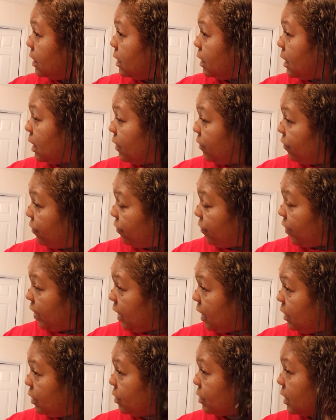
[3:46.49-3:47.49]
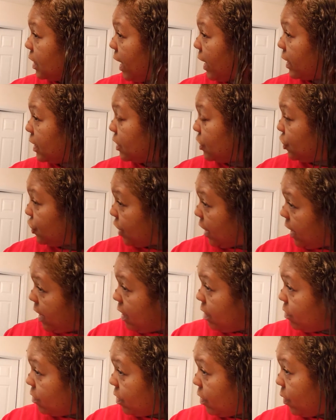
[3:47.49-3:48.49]
It feels like a
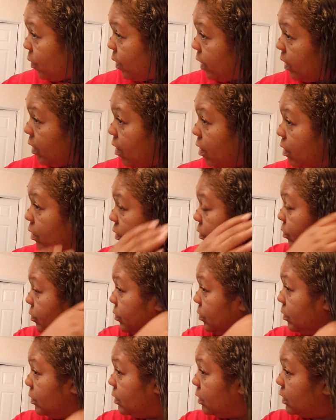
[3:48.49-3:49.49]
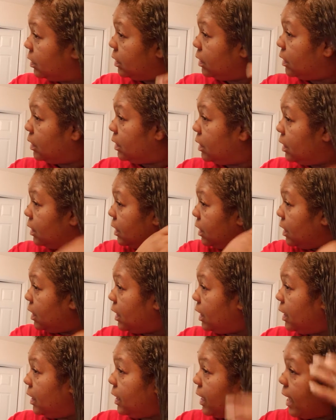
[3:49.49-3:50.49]
gel going on.
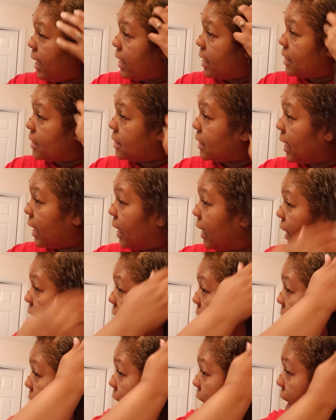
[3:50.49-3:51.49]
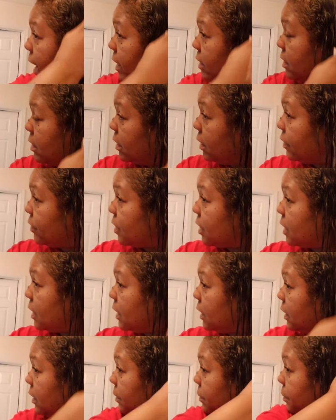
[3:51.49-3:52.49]
It has a lot of
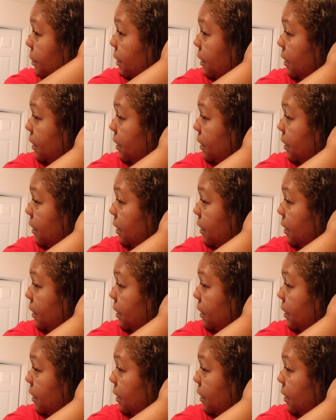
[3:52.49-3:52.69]
slip.